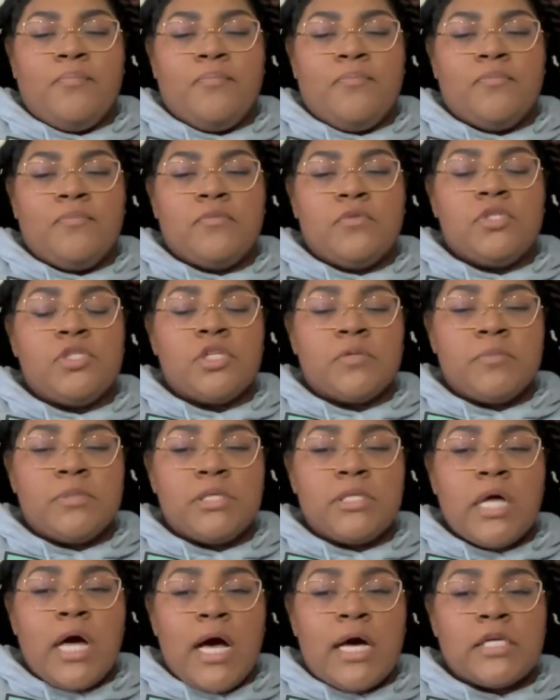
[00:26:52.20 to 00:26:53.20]
She took me to
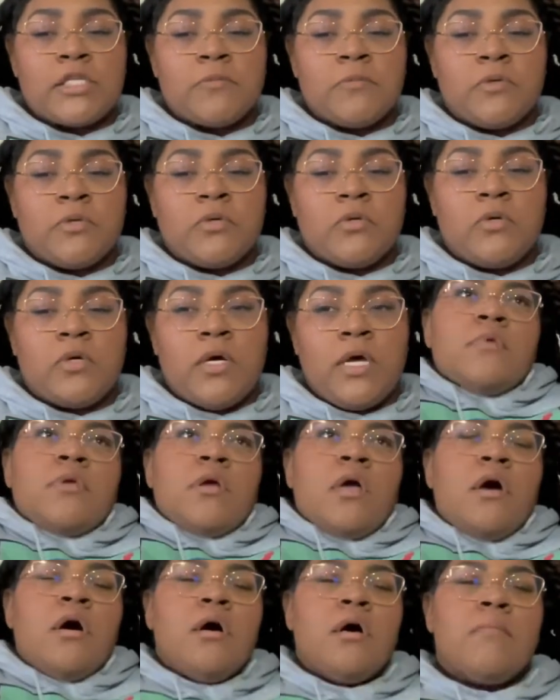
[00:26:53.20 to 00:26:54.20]
the hospital.
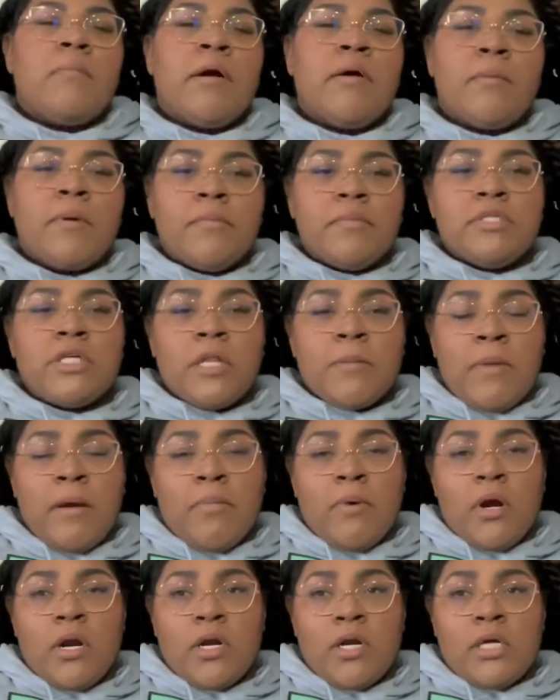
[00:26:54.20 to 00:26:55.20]
I remember telling my
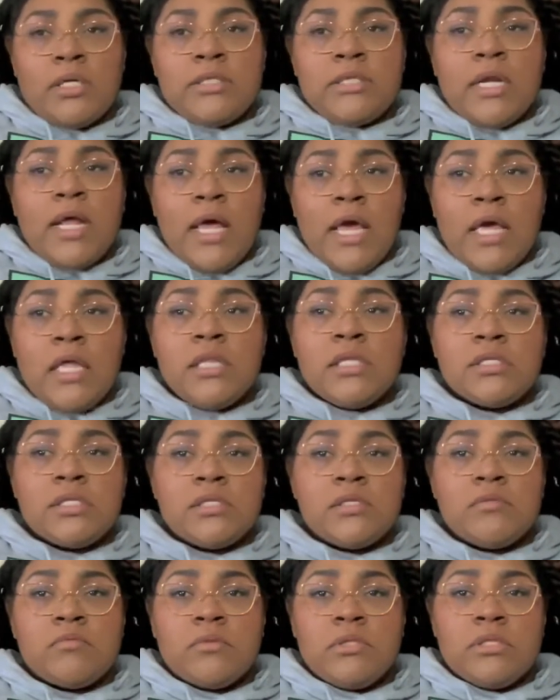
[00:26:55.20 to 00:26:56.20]
partner, I said, "Hey, this
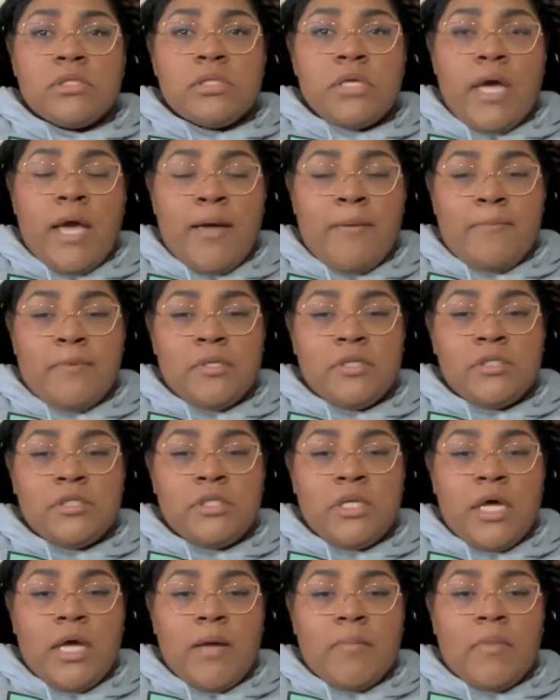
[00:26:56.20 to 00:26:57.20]
is what's happened
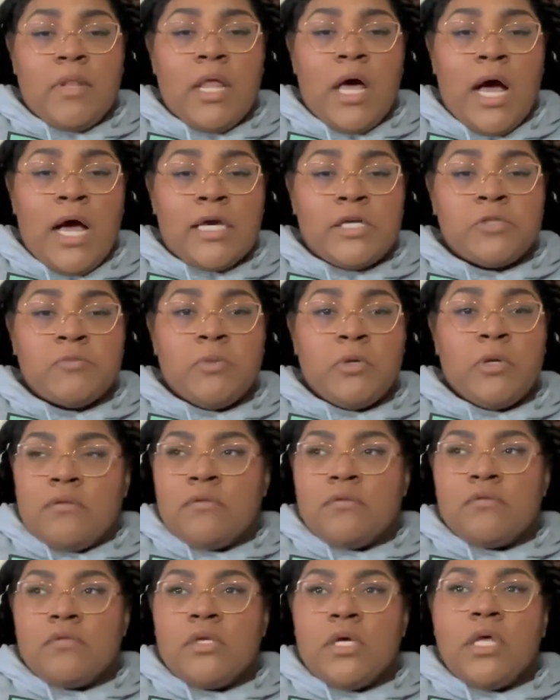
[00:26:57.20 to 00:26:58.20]
today. I'm in the hospital."
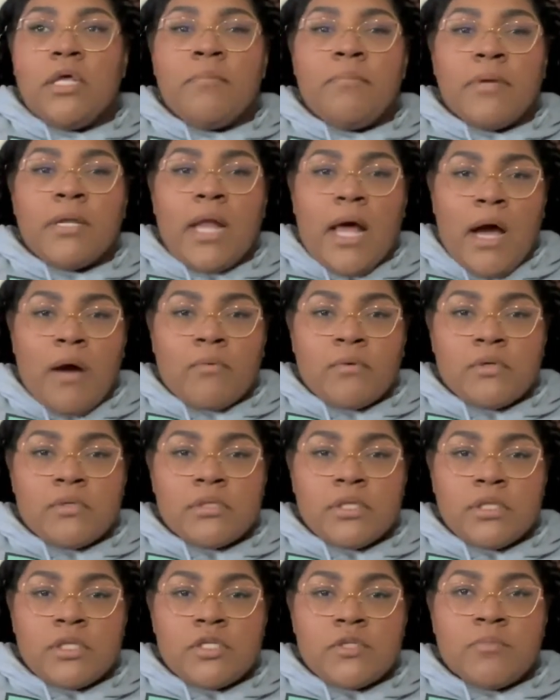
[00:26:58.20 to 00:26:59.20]
It had been hours
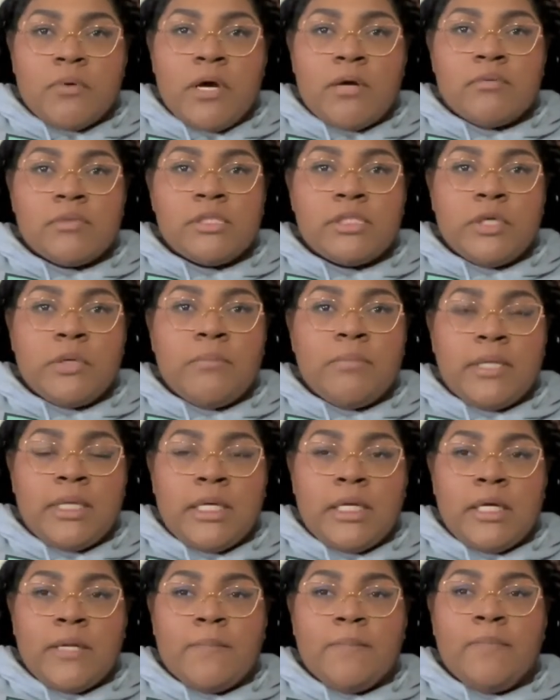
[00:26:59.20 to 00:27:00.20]
at this point. I was still
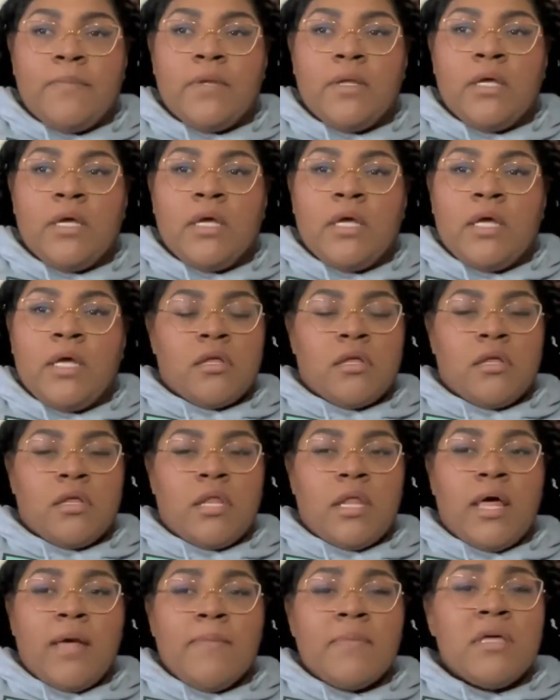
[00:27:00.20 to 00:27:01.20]
bleeding.
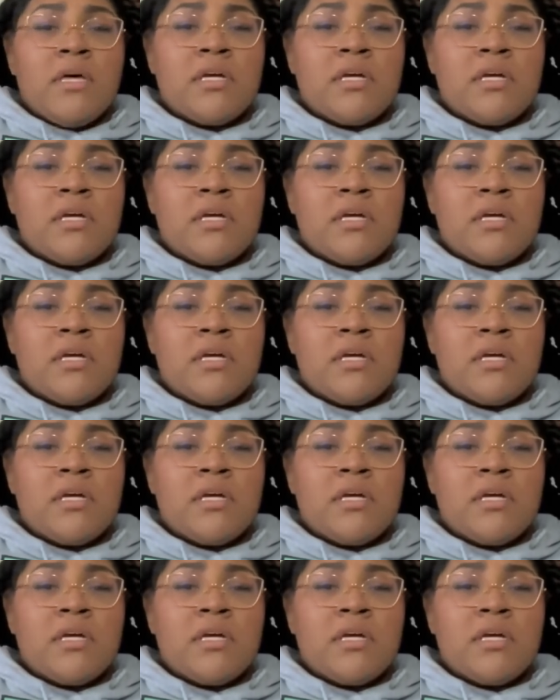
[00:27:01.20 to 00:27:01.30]
I had been hooked